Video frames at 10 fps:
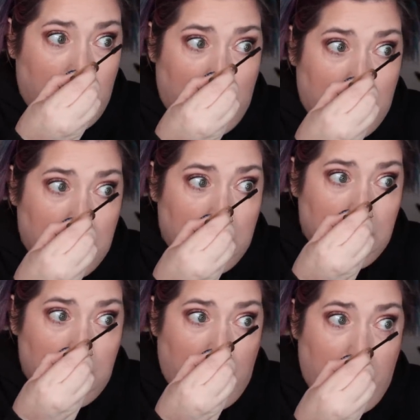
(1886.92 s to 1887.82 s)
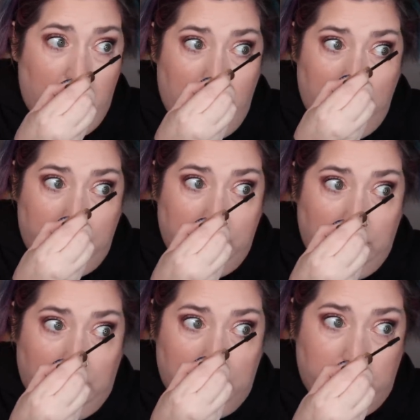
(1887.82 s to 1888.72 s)
And every
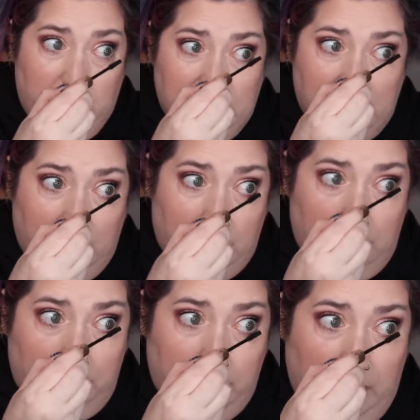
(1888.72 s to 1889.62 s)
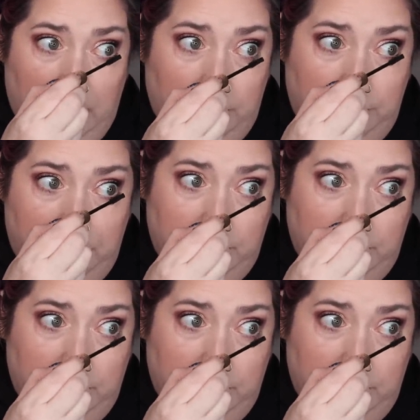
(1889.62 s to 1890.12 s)
other mascara of life